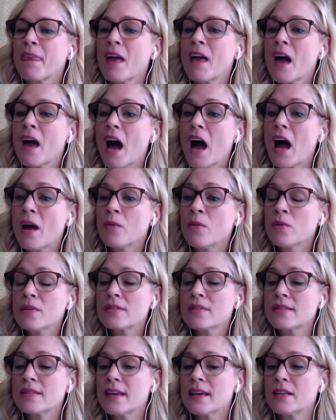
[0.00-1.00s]
I will
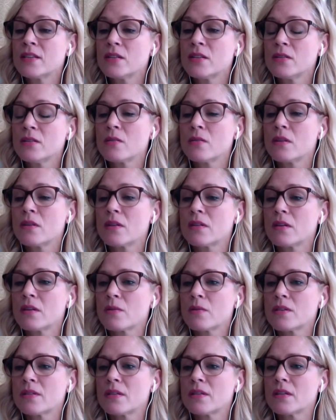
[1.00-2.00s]
say too that there
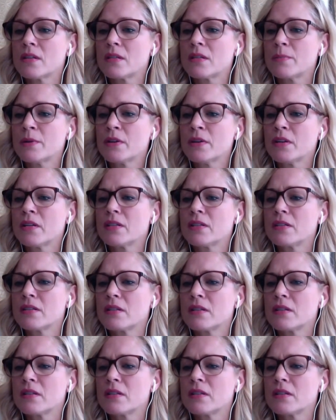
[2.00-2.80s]
was an experience